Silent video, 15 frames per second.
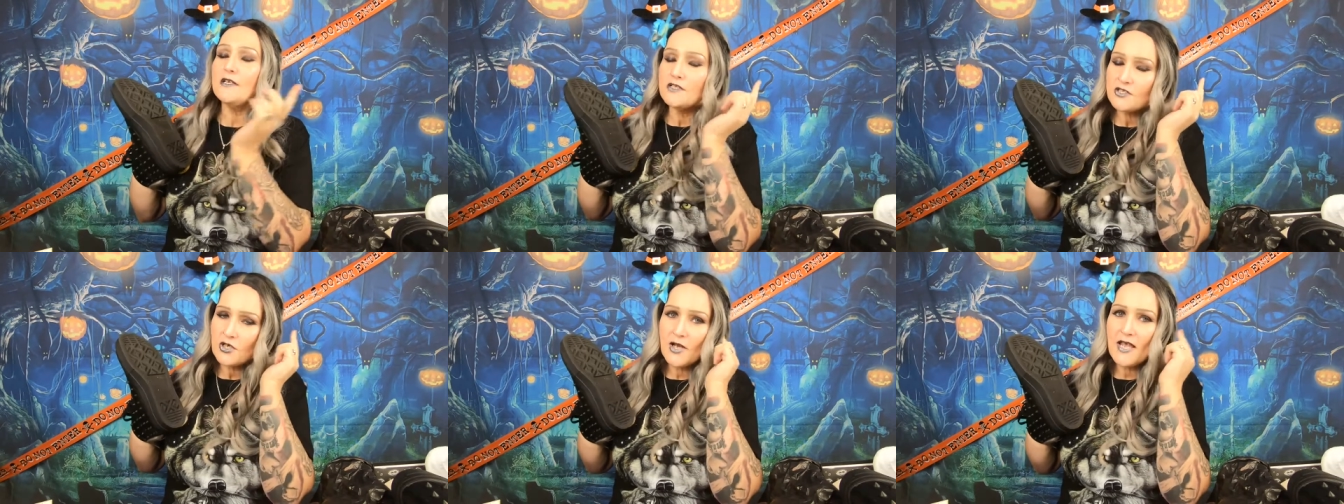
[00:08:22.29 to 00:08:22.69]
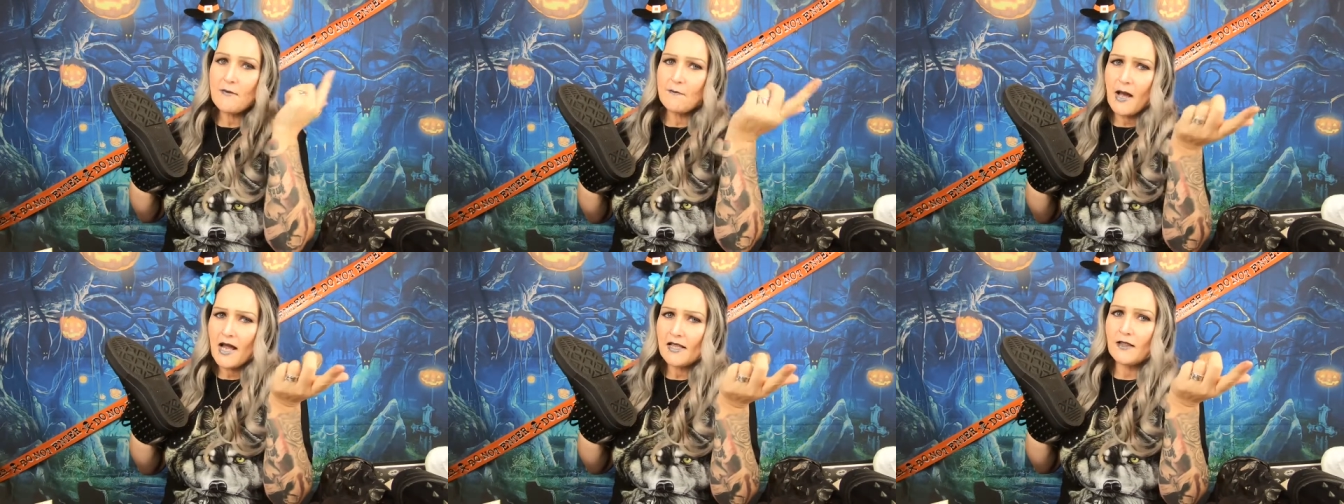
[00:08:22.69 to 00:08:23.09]
So
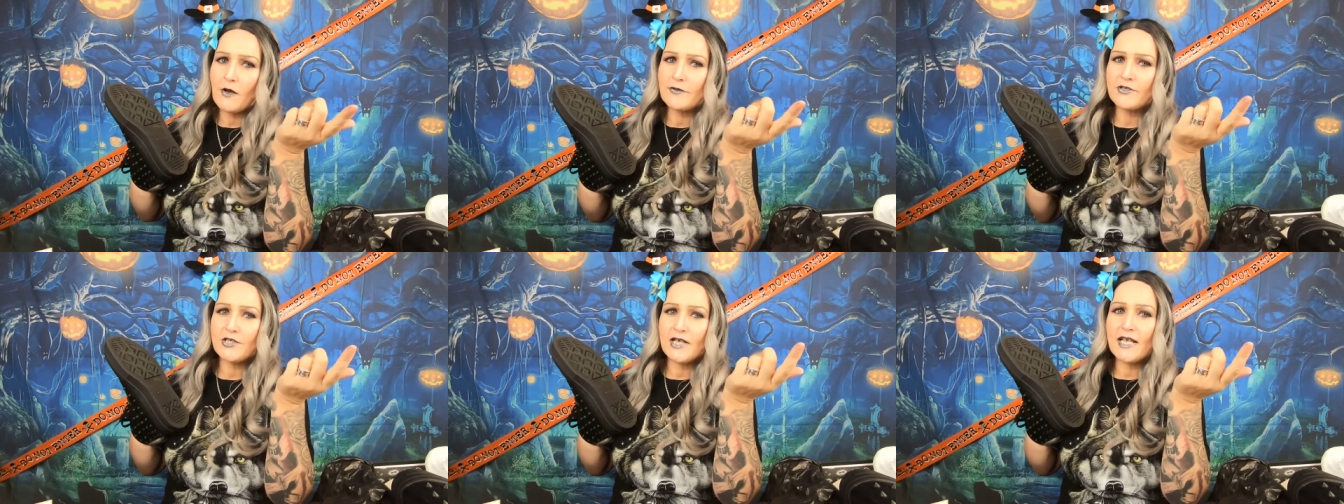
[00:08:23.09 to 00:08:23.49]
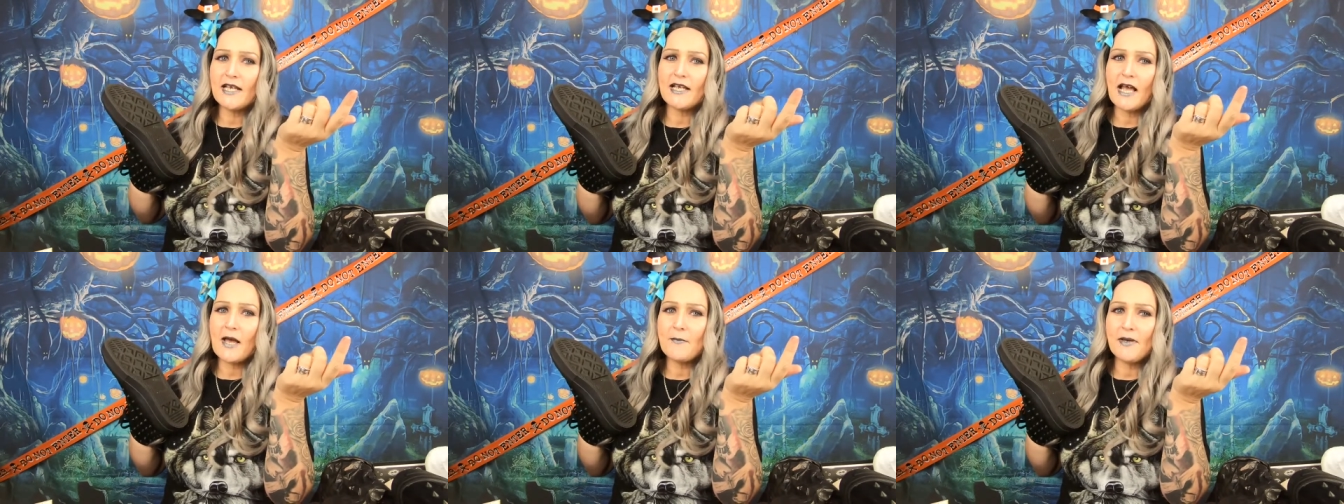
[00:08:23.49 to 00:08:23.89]
in my
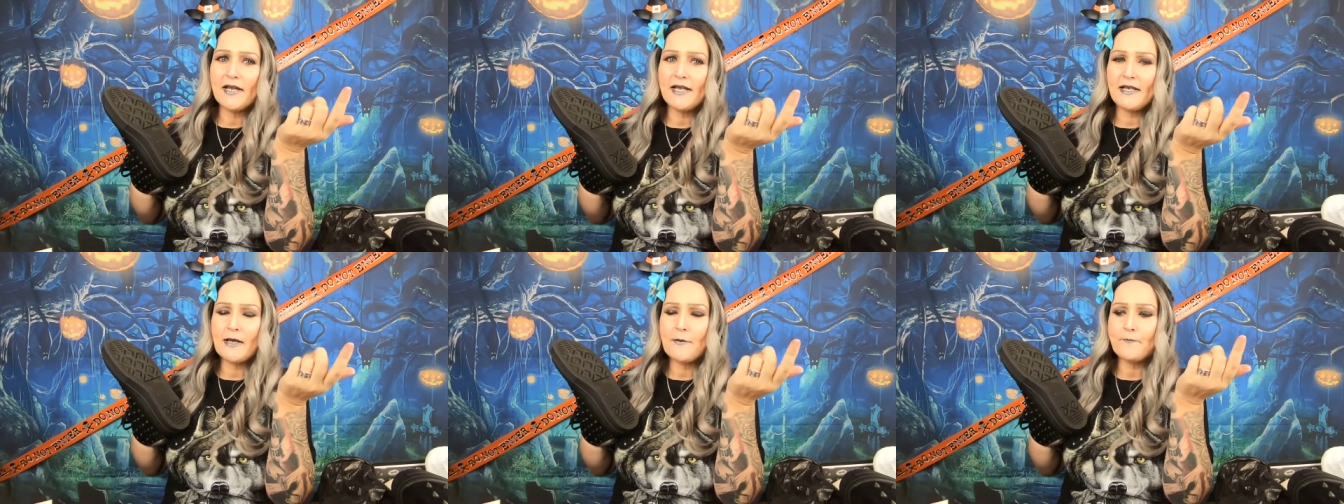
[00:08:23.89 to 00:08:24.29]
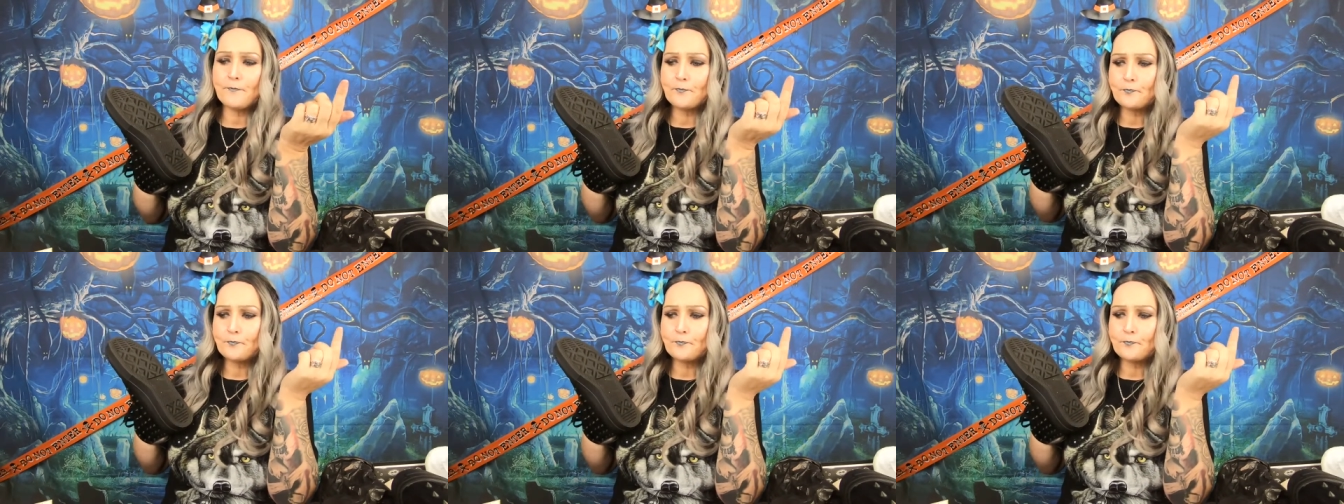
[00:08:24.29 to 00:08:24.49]
logic, I mean,